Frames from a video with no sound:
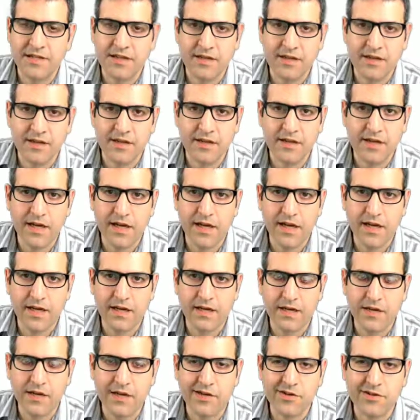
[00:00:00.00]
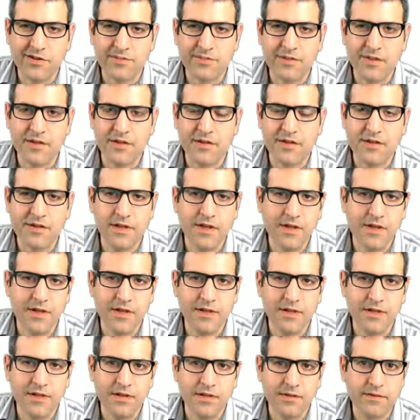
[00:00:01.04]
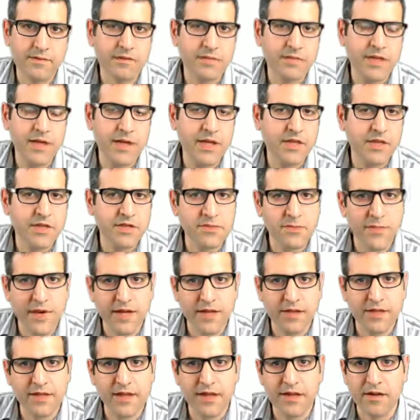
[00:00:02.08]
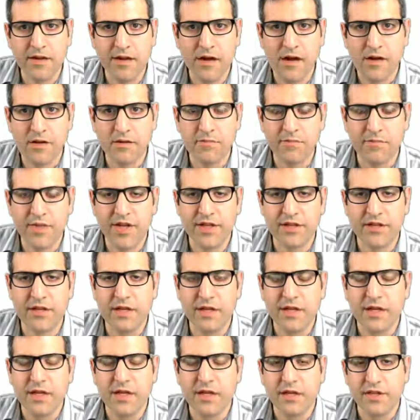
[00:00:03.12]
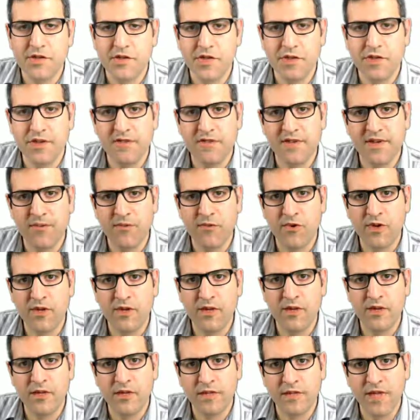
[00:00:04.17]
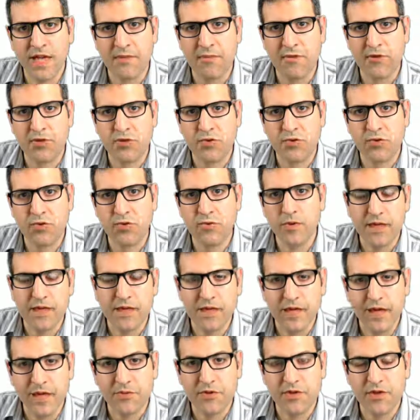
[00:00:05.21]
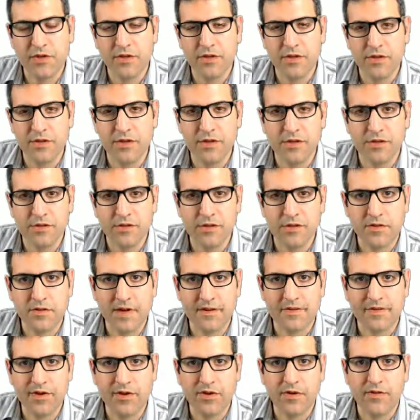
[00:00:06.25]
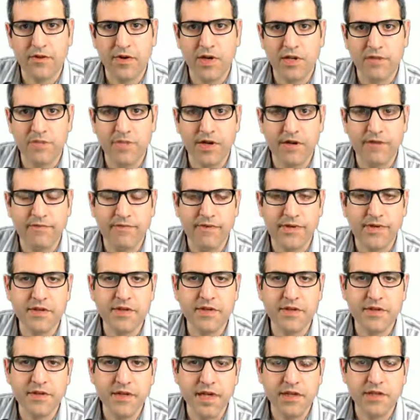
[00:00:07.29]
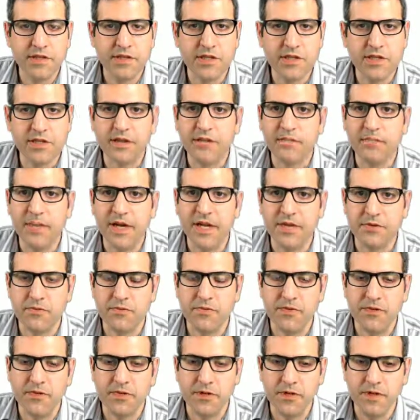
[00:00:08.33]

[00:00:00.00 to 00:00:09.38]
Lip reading: encrypted, and it is better than none, but still if someone is able to capture the traffic of OSPF, he can see the password.